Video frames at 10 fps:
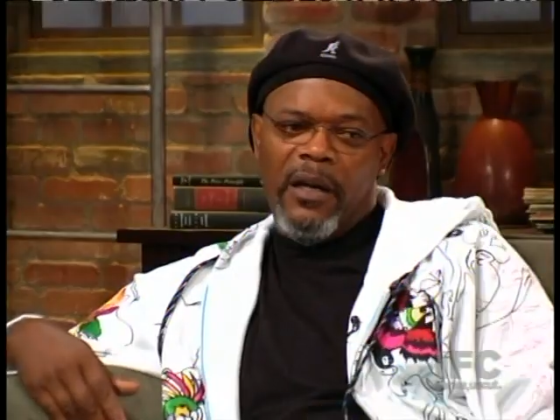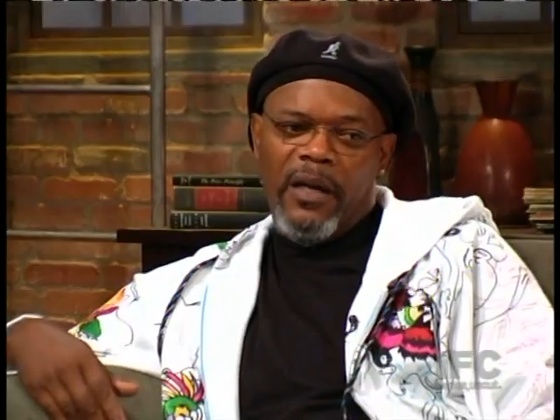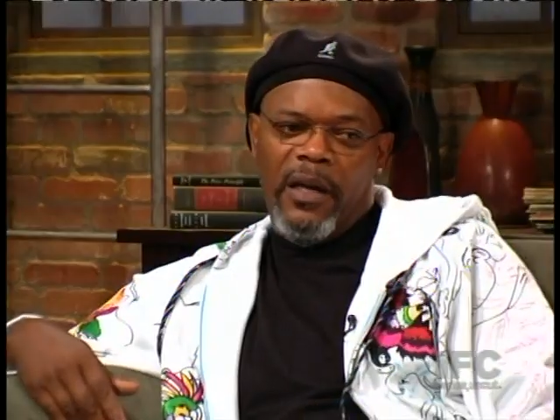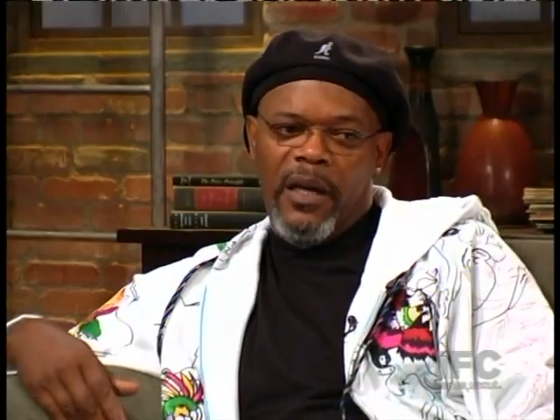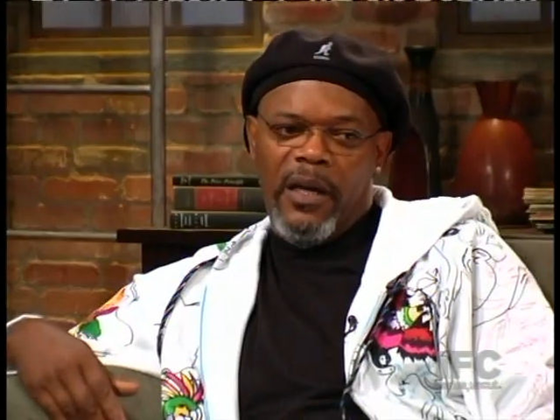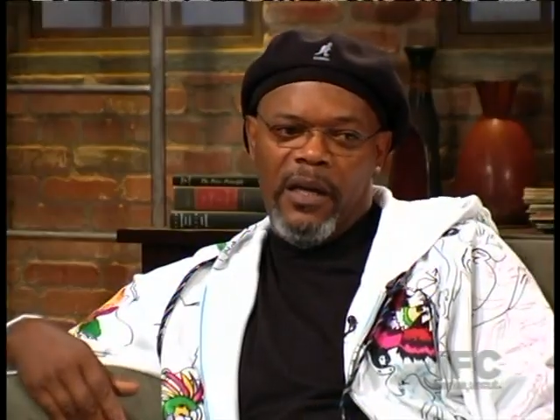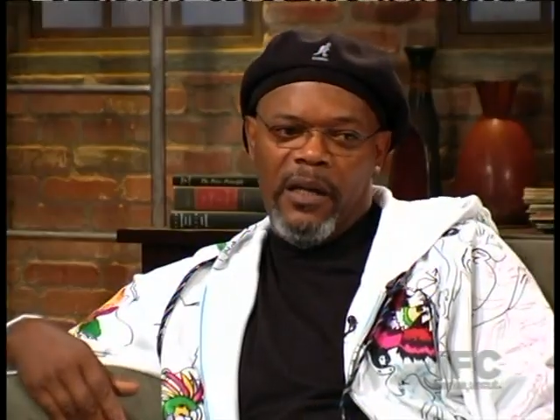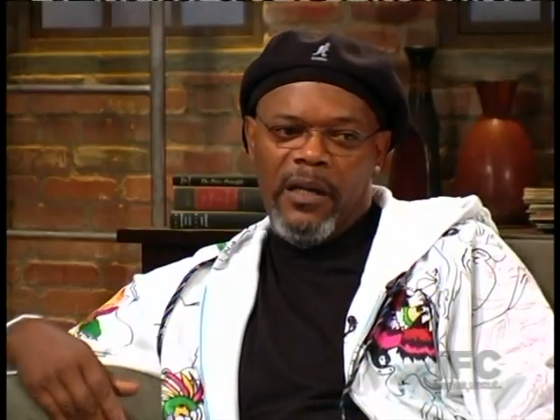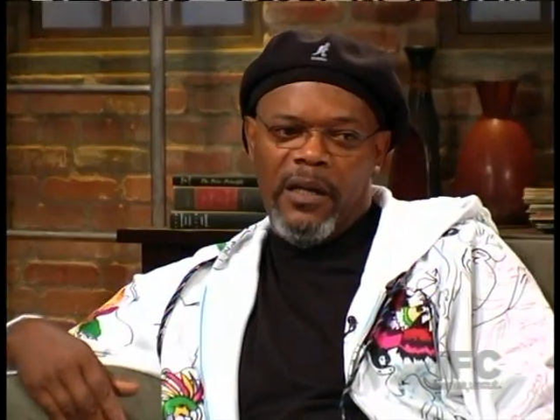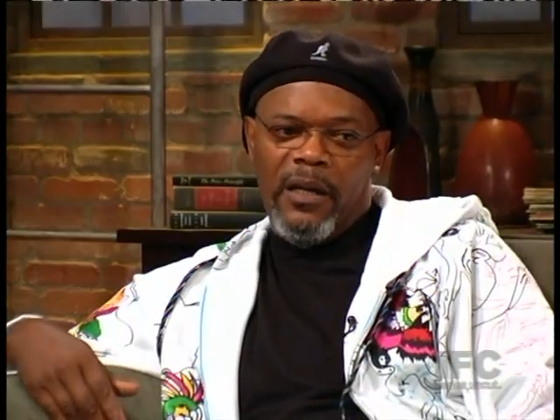
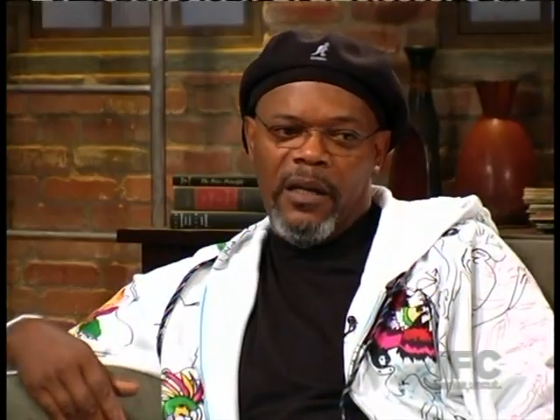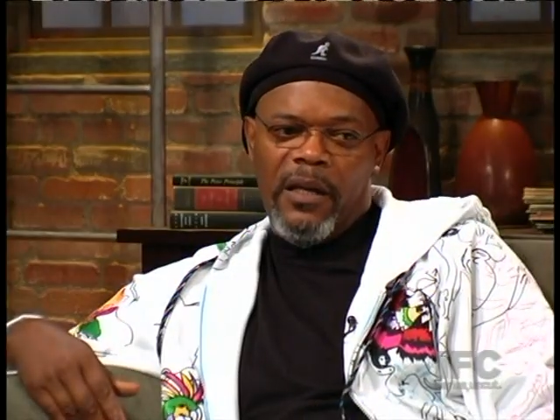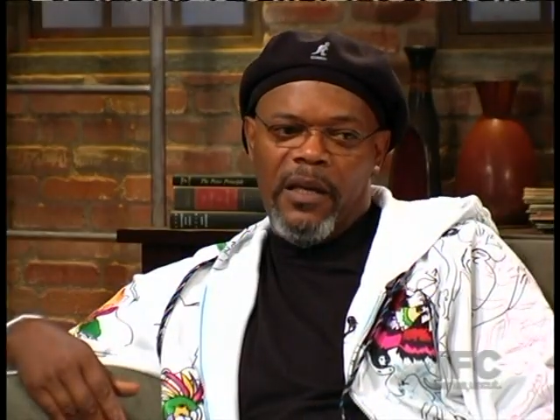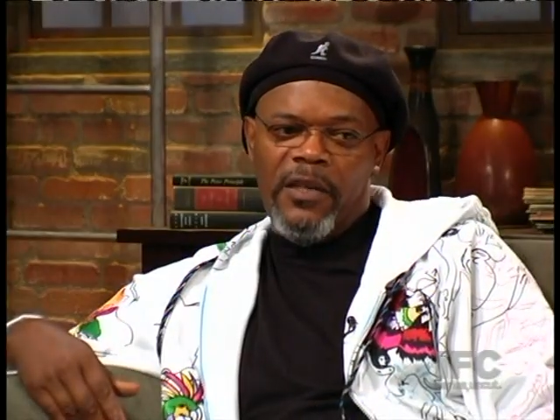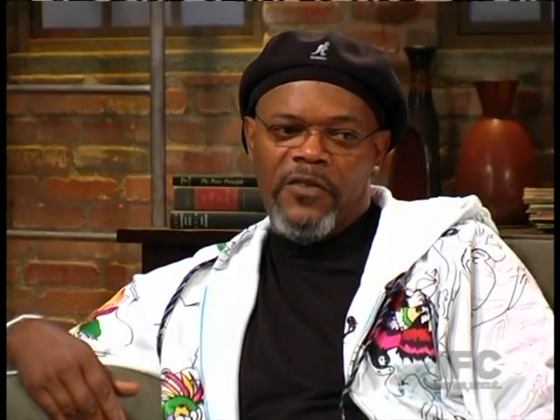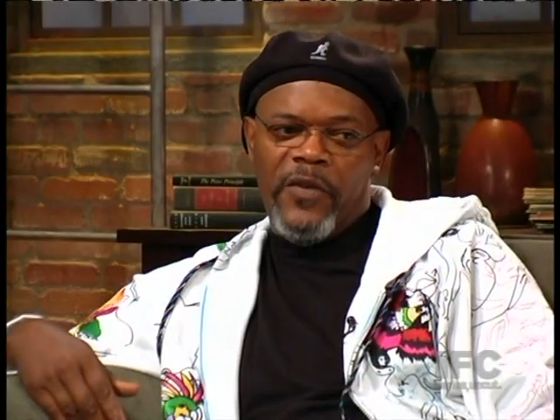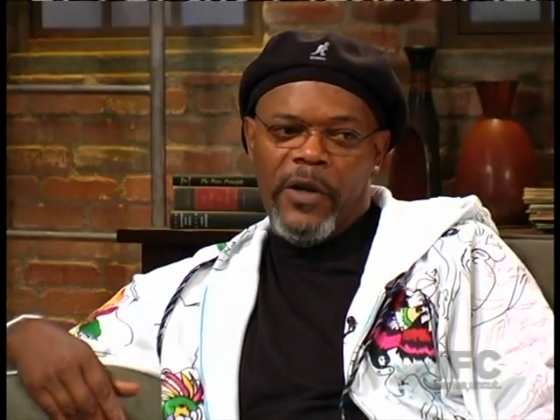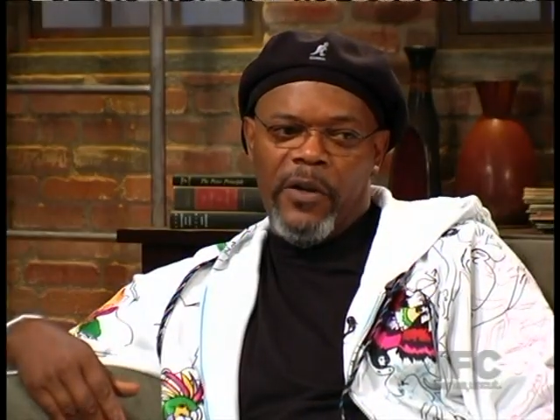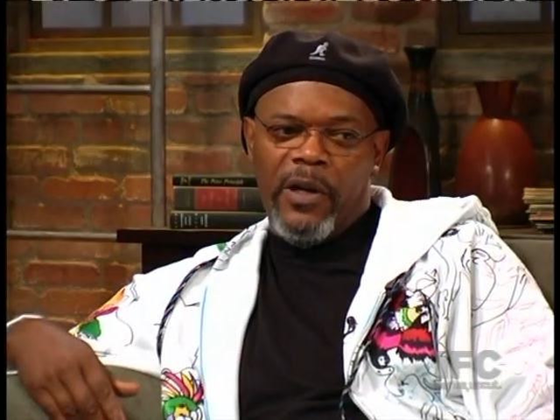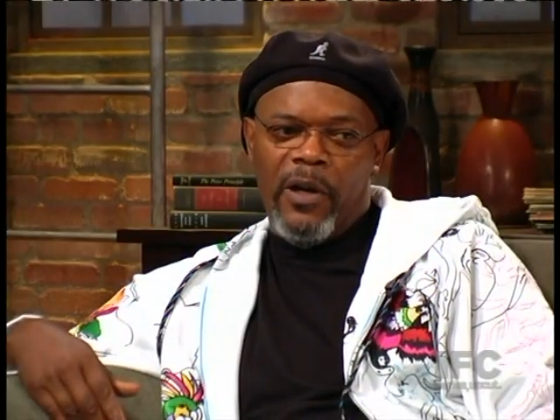And he's
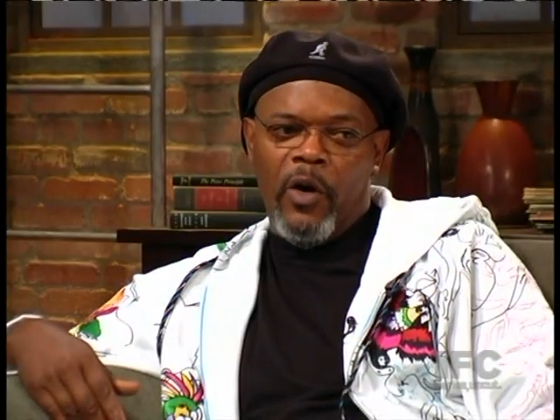very